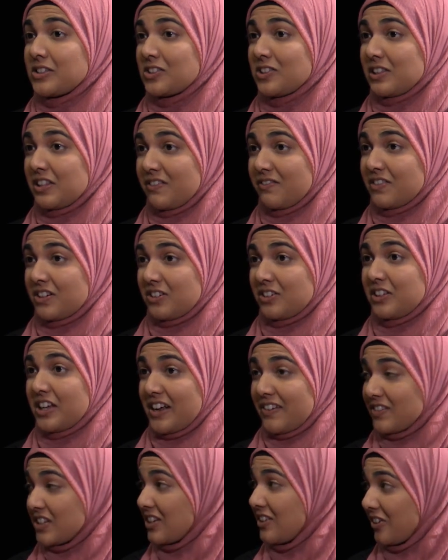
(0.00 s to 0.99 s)
live their
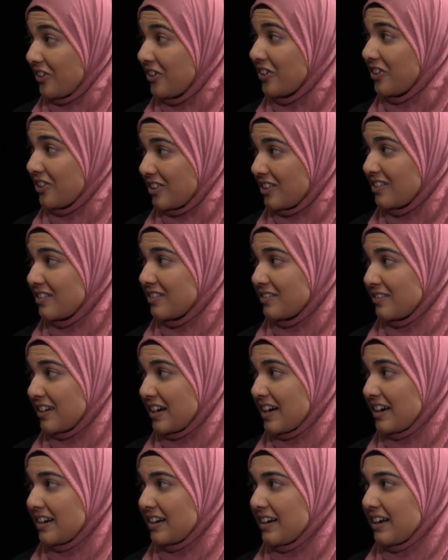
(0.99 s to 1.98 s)
lives on earth,
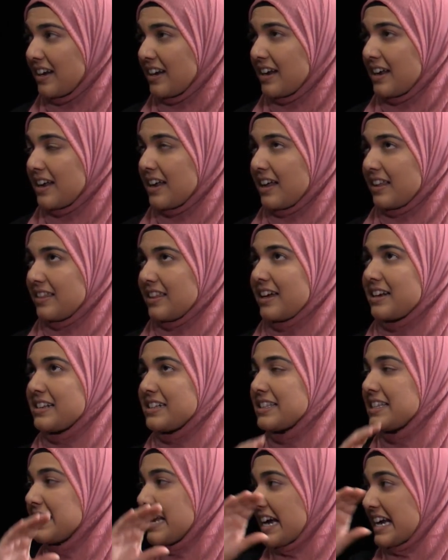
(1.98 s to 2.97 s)
right? And that
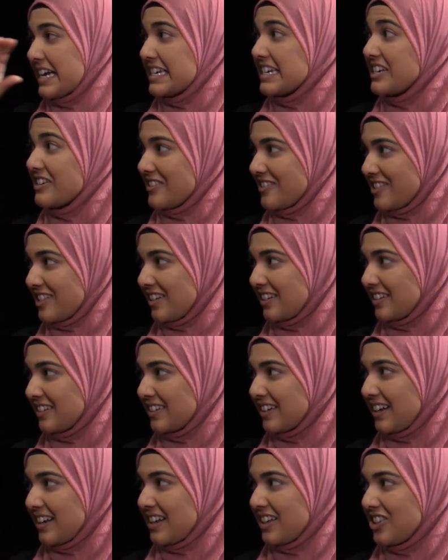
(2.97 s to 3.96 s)
is the ideal.
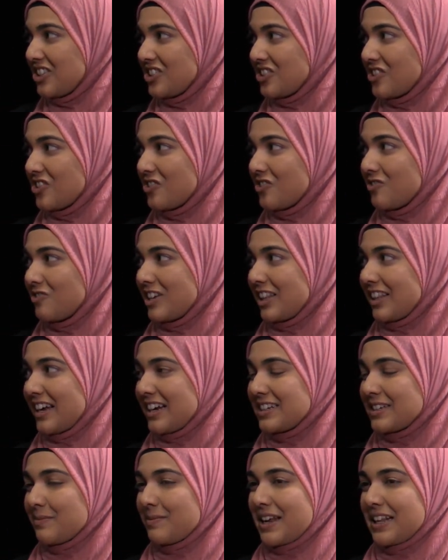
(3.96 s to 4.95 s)
So we
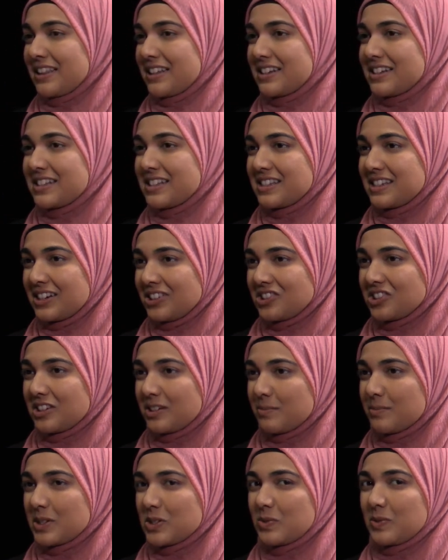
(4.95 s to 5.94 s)
like to make the
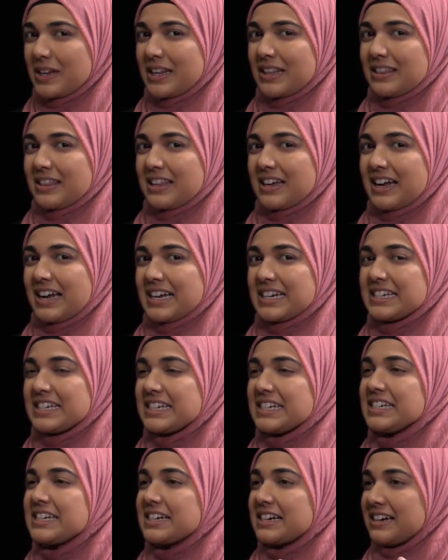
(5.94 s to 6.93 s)
distinction between the
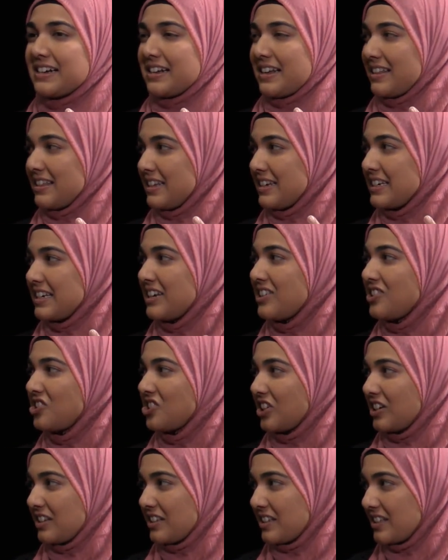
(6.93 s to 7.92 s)
idea and the
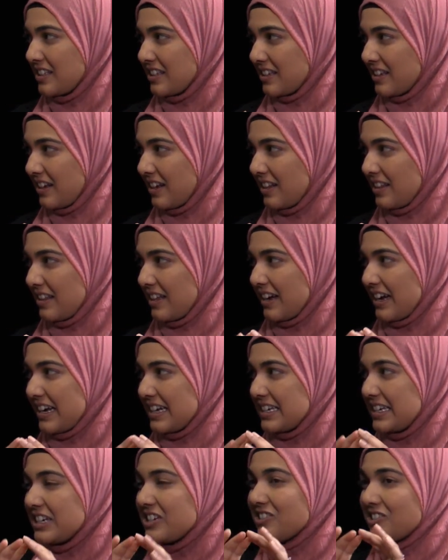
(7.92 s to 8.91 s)
teachings and the
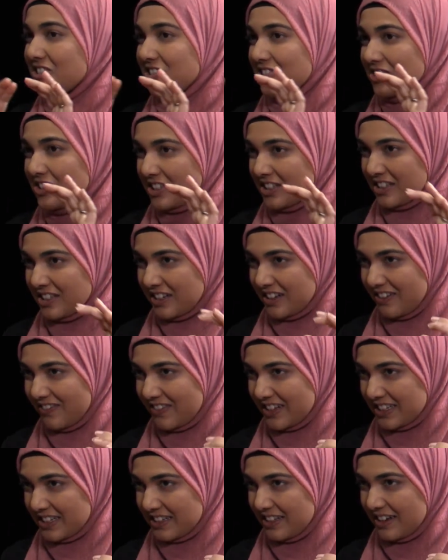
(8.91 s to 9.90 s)
ideals of
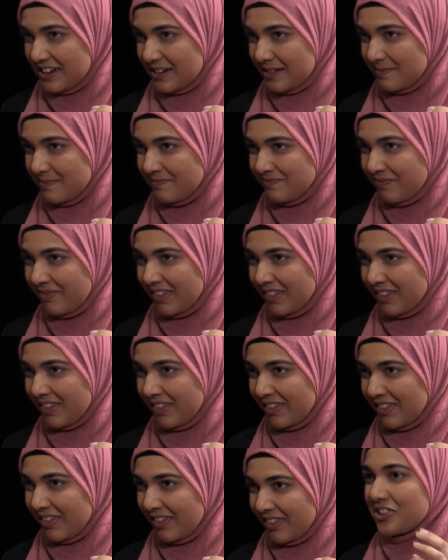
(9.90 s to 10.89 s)
Islam mm -hmm.
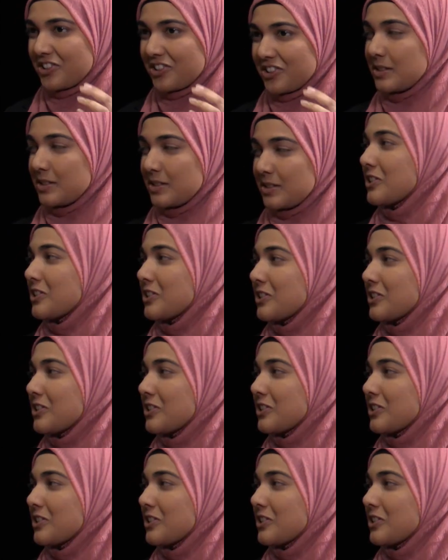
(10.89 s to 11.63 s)
versus Muslims,